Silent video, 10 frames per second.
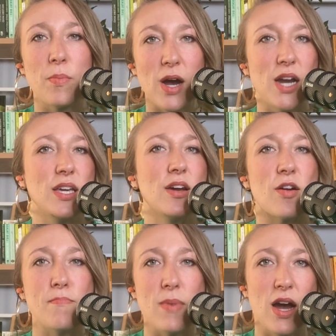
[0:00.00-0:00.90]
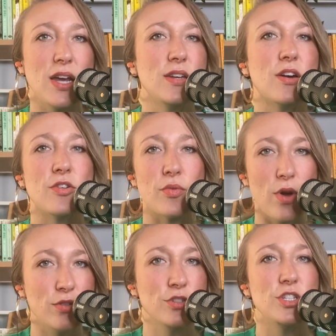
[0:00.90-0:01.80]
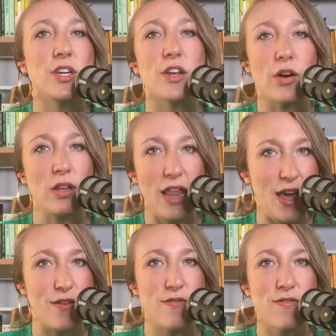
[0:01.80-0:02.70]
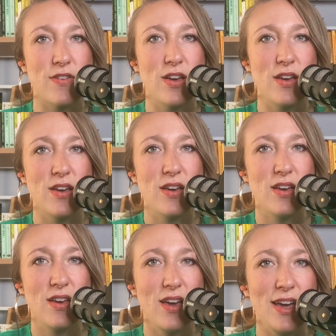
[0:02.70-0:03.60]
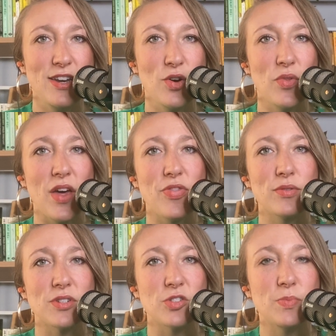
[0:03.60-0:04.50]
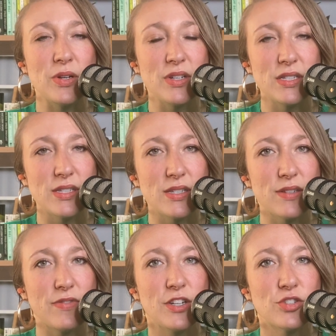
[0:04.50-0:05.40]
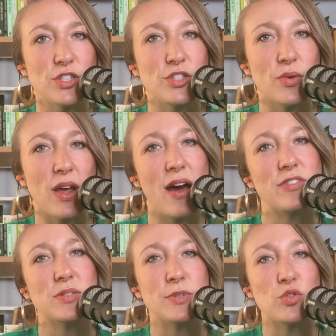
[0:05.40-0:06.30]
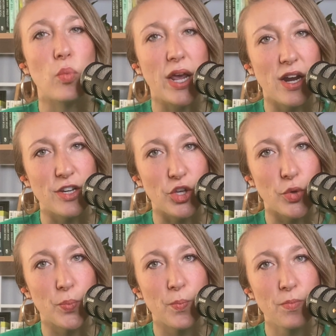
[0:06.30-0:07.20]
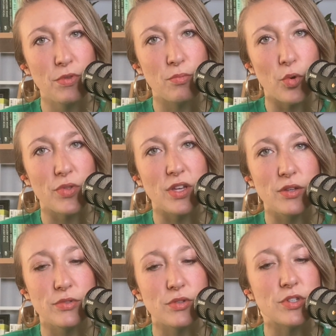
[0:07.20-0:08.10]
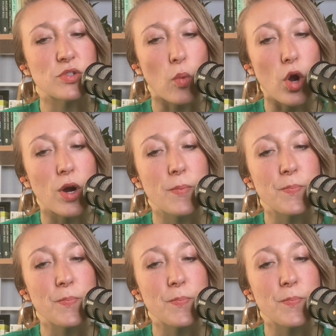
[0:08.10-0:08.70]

body, our mind, our neurology, and our life, and know that those experiences eventually don't have as much weight on you the more that you do this work.